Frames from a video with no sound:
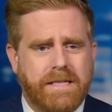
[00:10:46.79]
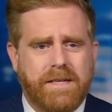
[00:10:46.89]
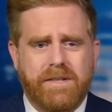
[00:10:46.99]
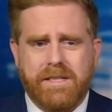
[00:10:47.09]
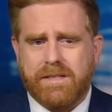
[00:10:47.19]

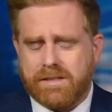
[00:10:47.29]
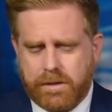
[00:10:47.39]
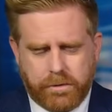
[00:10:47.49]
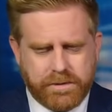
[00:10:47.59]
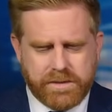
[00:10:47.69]
giving you the
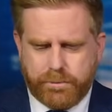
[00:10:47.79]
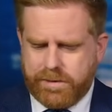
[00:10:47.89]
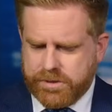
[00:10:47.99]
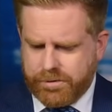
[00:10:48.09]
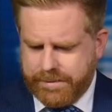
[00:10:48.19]
lowest
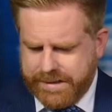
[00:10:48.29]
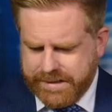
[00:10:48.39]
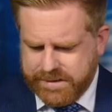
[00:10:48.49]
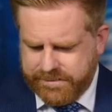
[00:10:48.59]
pressure readings.